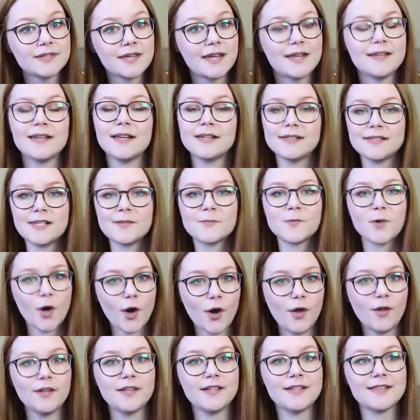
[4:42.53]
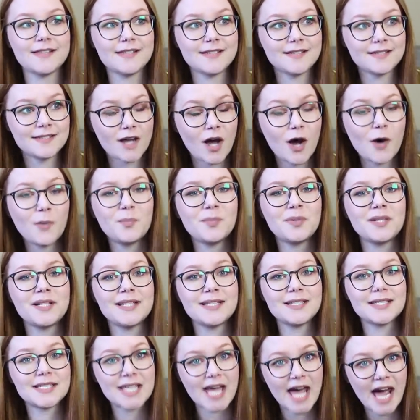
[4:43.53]
And yes, I'm calling these
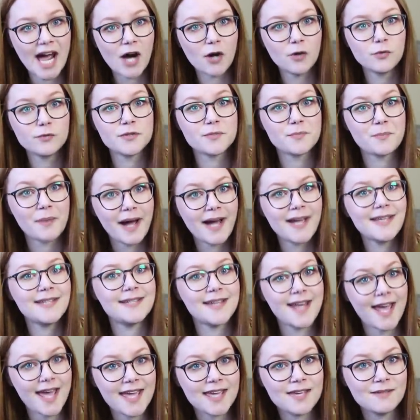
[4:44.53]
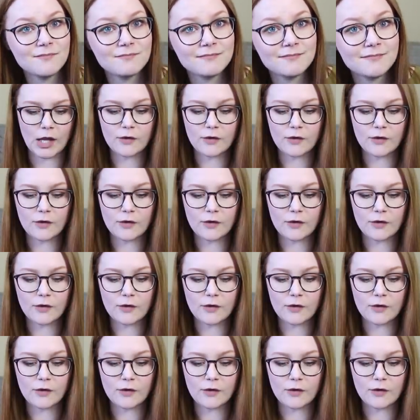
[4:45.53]
companies out by name.